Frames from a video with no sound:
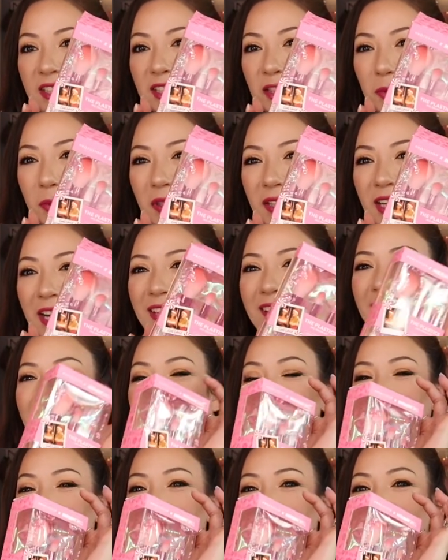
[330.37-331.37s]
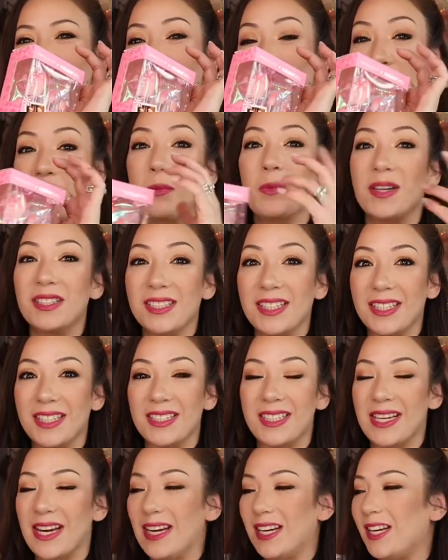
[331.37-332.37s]
this one and then she was
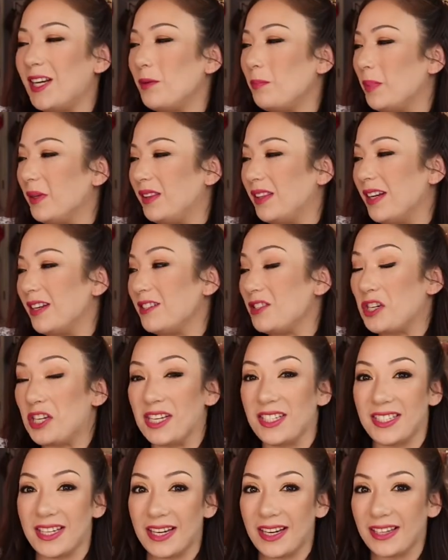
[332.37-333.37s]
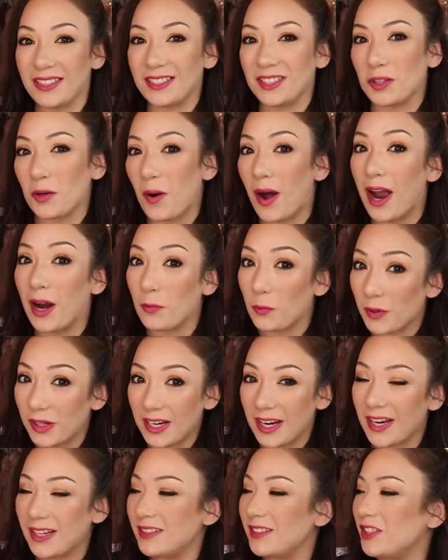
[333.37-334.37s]
going to take it, but then she didn't. So I went
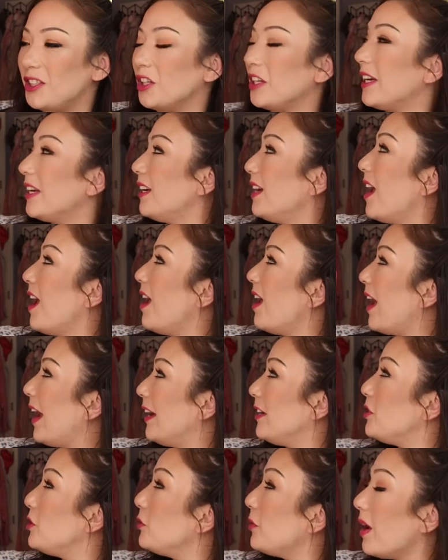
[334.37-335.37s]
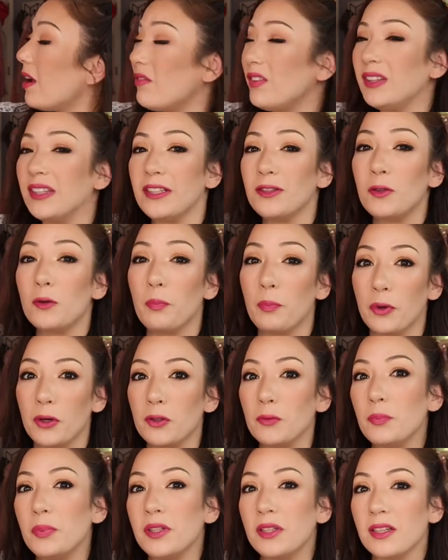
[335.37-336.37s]
ahead and took it. I do have a little
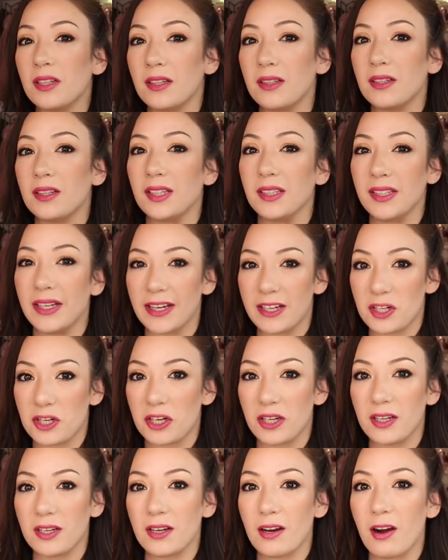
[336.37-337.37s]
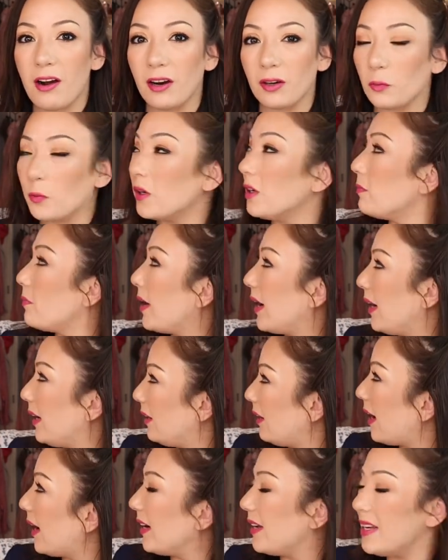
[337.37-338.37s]
burn book collection on one of
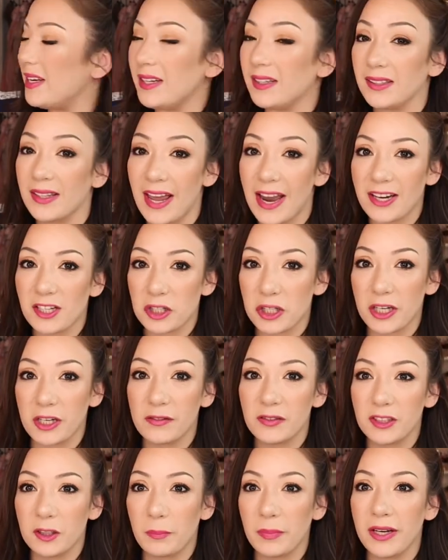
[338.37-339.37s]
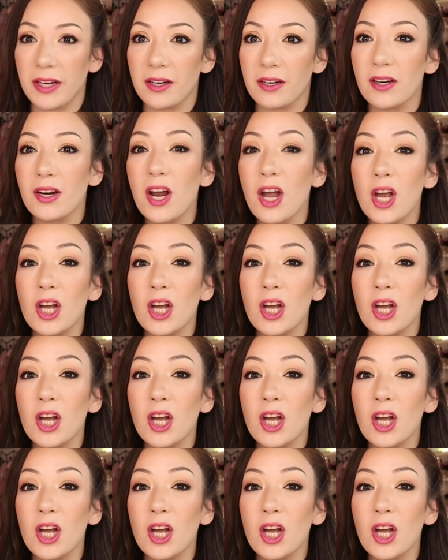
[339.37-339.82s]
my IKEA lack shelves up here.